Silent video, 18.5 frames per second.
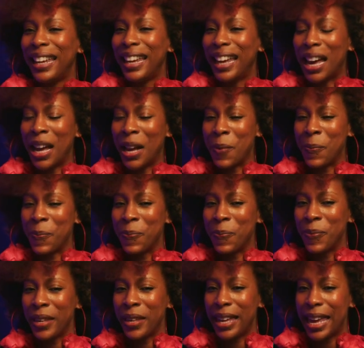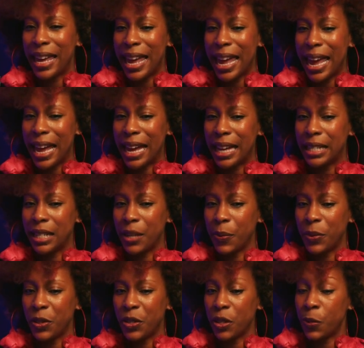And it
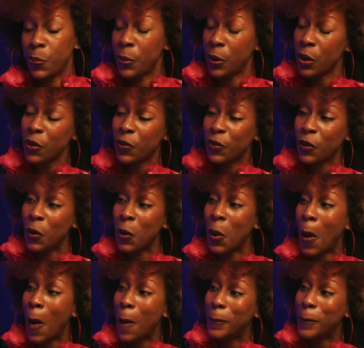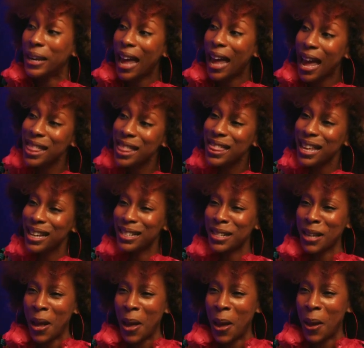was just beautiful. But at that
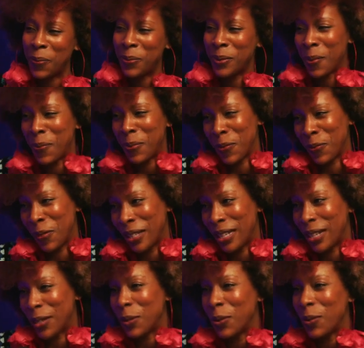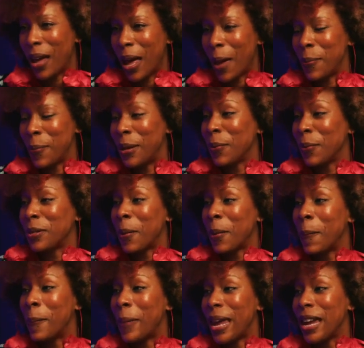time, something really cool happened. There was a
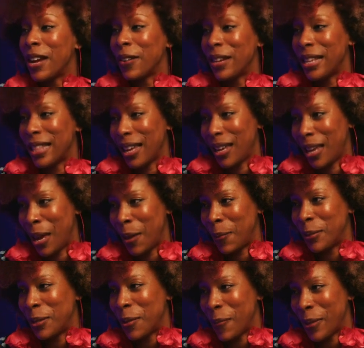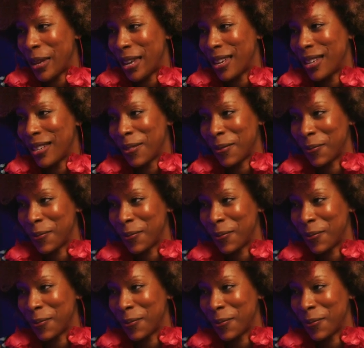bakery that came to me.